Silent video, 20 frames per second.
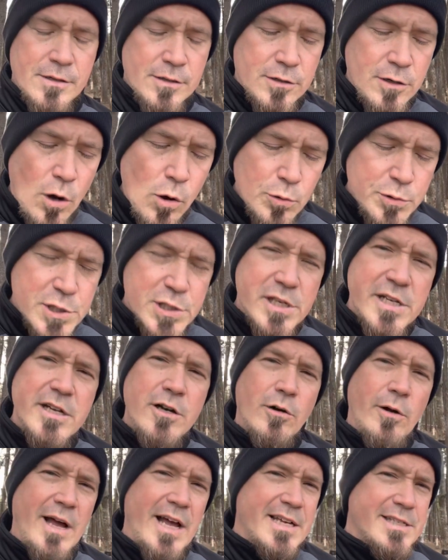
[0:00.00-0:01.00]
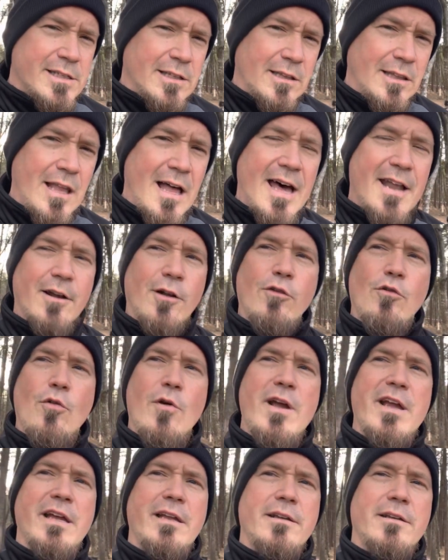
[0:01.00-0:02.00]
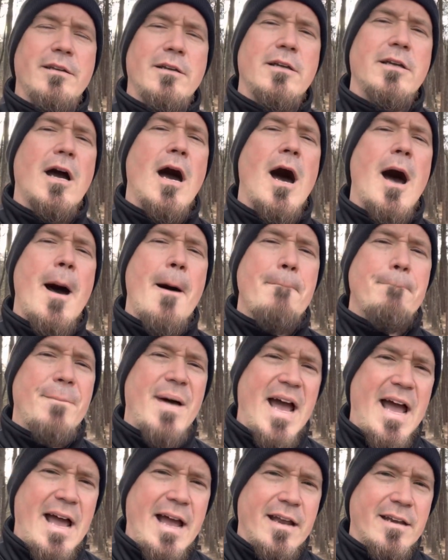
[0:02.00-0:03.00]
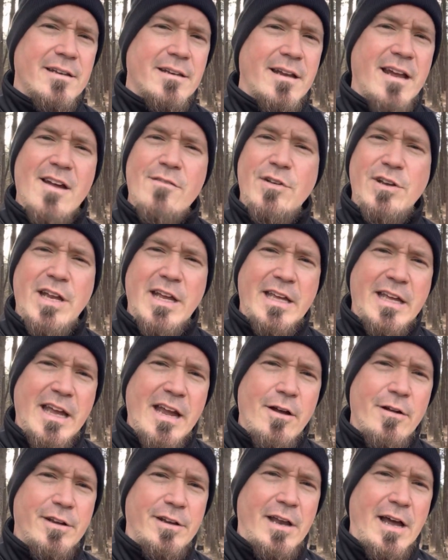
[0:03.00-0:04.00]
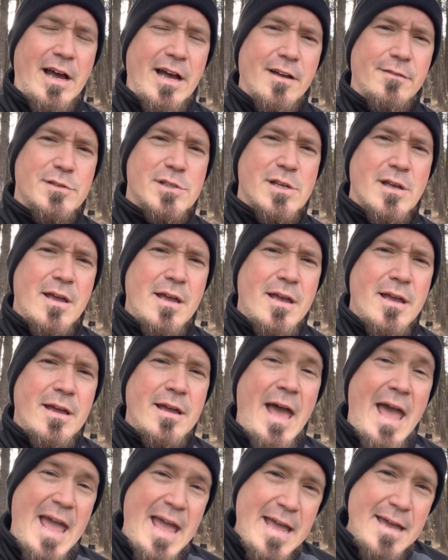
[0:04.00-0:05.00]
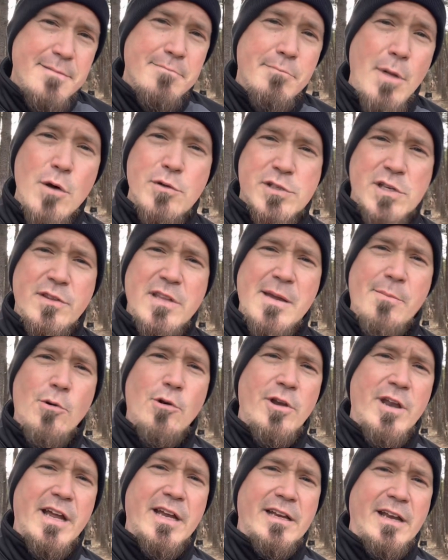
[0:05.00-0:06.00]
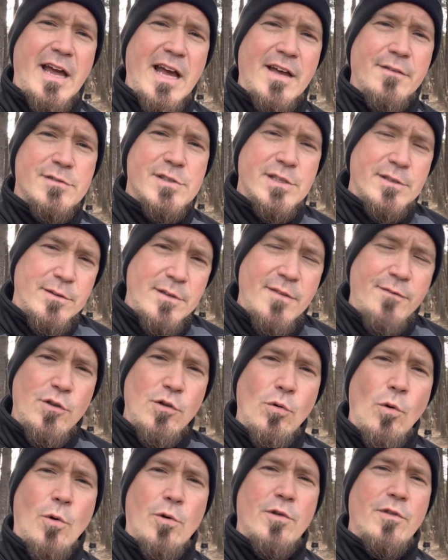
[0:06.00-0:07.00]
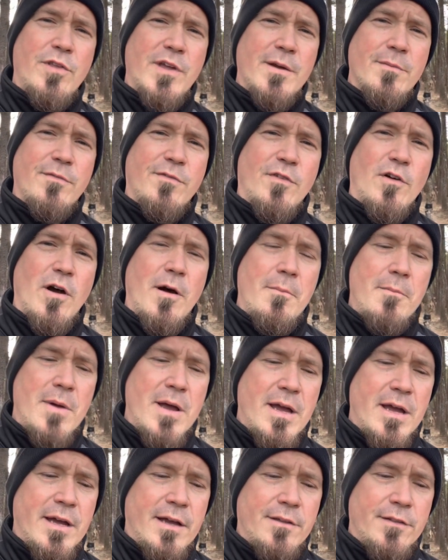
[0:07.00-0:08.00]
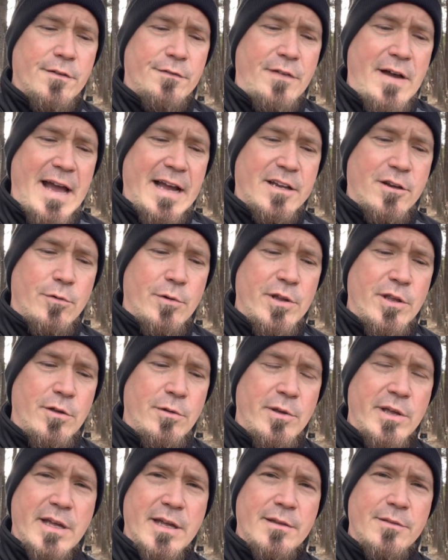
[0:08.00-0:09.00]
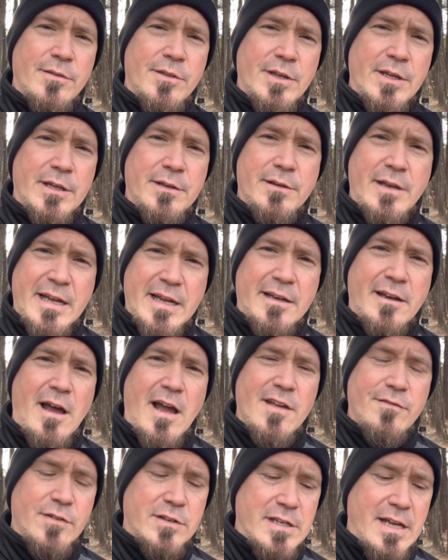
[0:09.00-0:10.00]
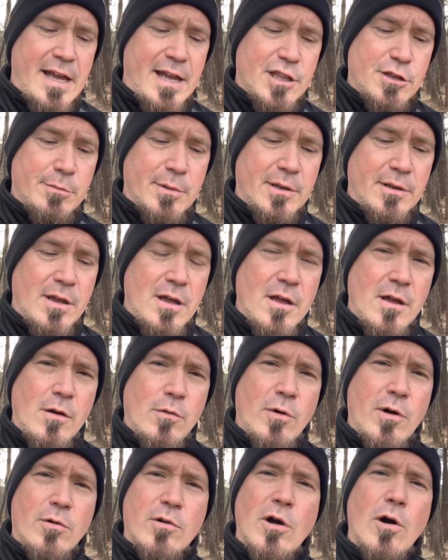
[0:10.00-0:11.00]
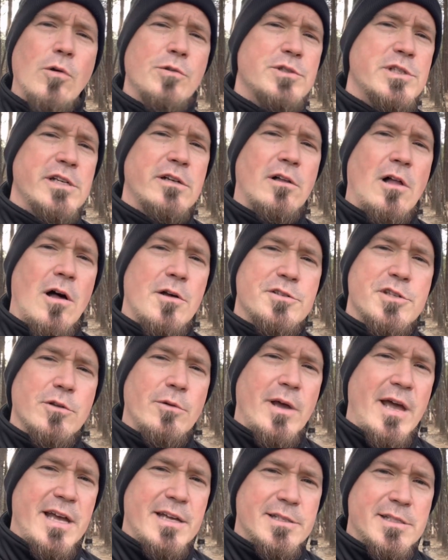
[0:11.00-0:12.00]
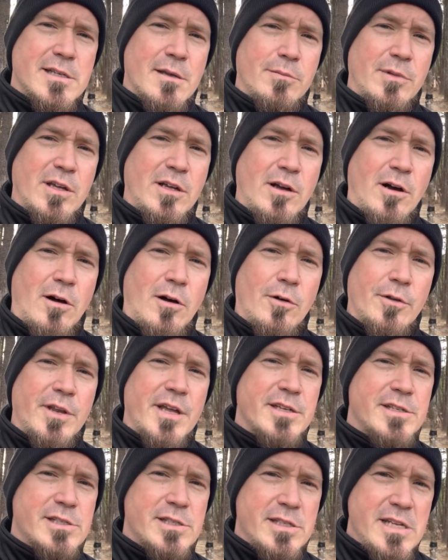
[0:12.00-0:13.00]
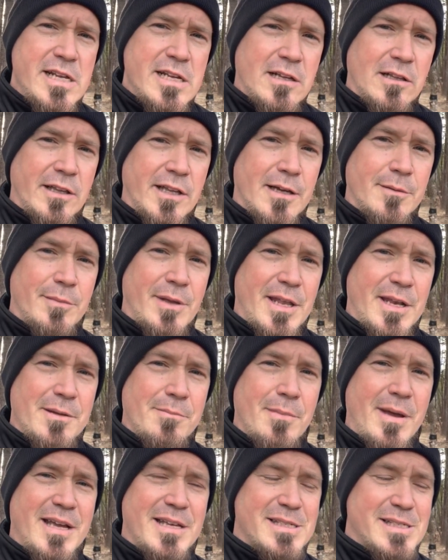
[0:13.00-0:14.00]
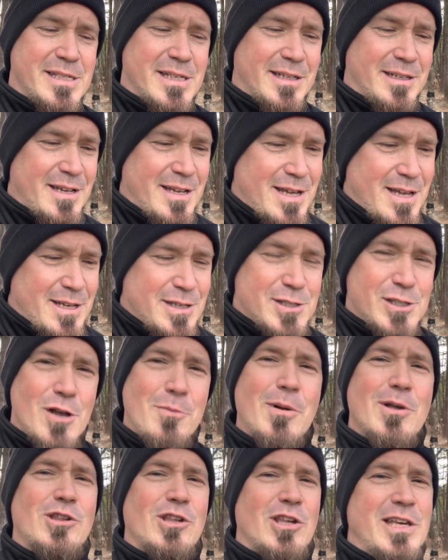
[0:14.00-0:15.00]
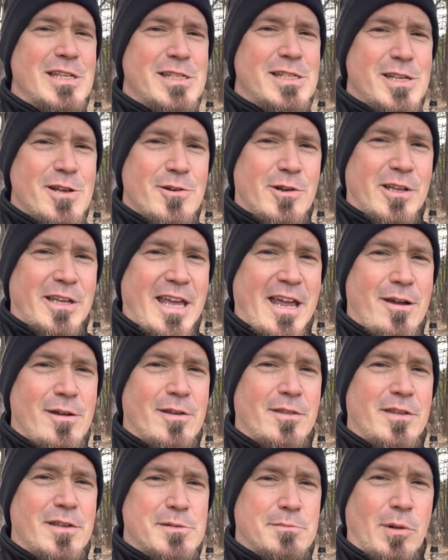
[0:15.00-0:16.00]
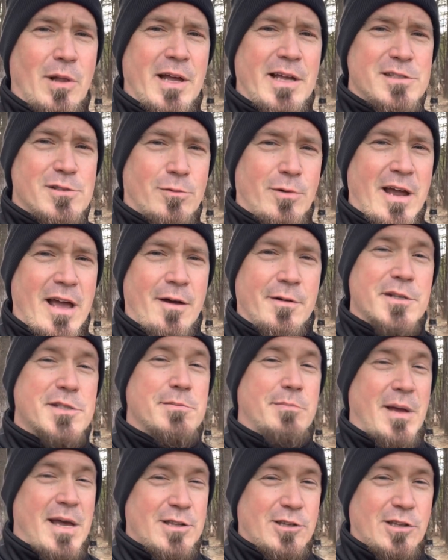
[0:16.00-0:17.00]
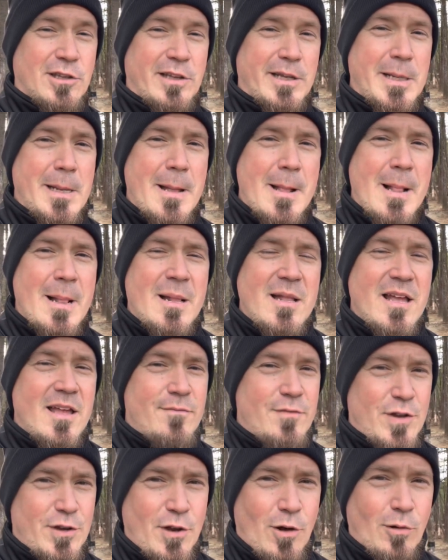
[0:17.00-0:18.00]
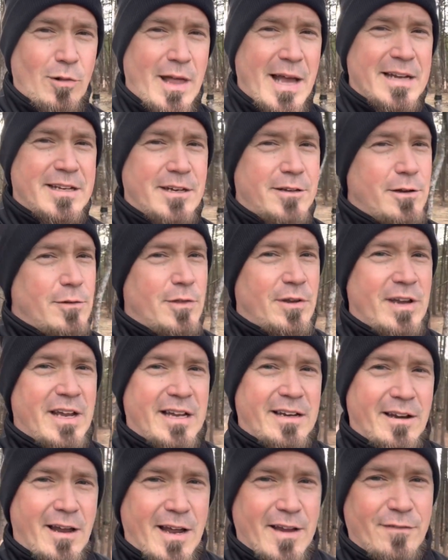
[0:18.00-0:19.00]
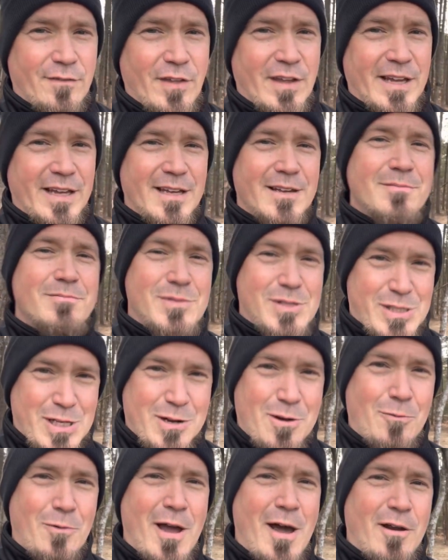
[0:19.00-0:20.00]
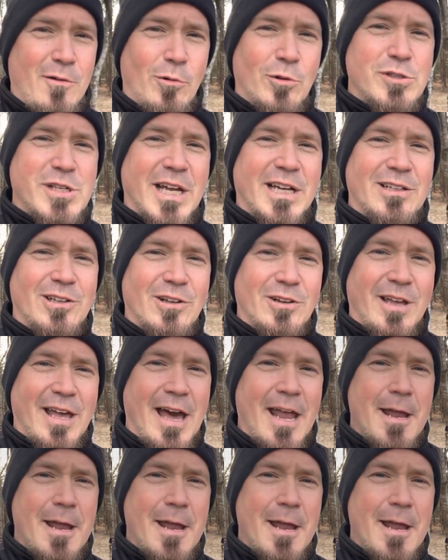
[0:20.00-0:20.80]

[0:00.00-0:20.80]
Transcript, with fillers: Cold Steel has a lot of great compact everyday carry knives and most of them are neck knives and if you order them from the factory you get the neck knife attachment well cold steel also has something called a c-clip and it makes it so much easier to carry these blades around especially if you don't like to do the neck knife thing stick around and we'll take a look at